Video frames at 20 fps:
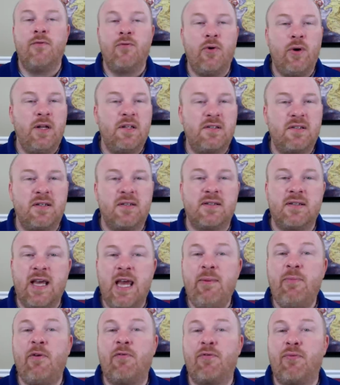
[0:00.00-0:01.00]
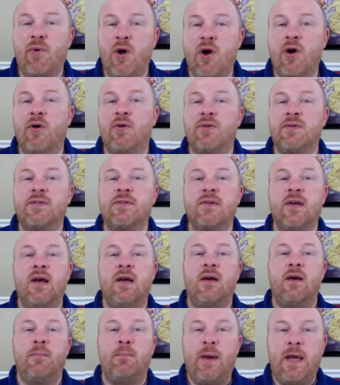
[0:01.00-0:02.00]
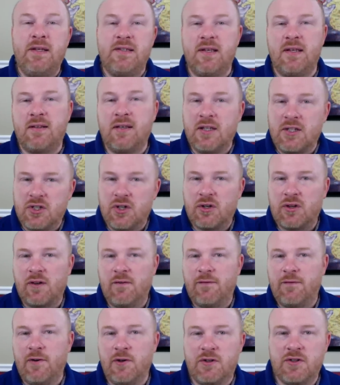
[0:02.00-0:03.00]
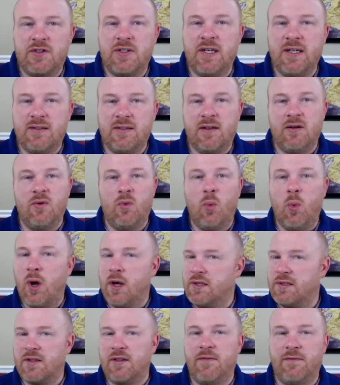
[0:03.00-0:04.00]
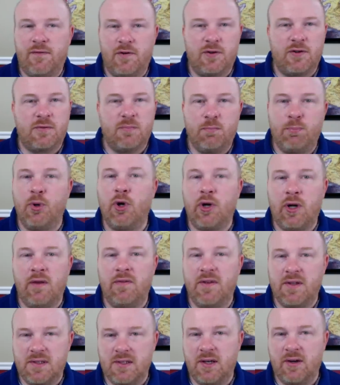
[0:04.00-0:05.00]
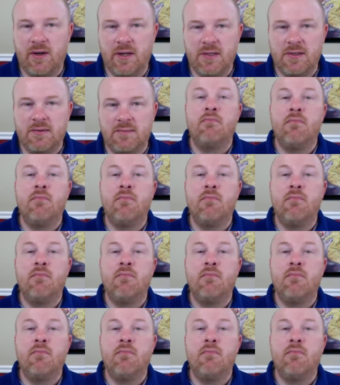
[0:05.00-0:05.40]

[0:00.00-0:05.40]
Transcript: For instance, Game of Thrones basically took the first season, was the first book in the series.